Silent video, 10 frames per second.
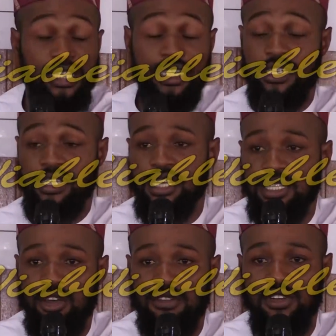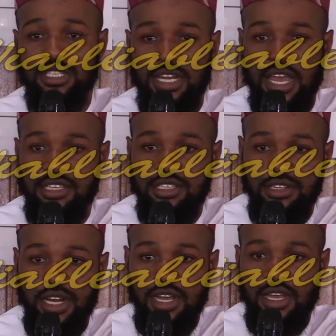36 state governors in
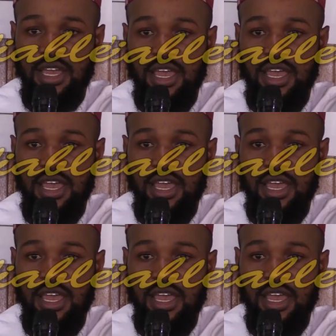Nigeria,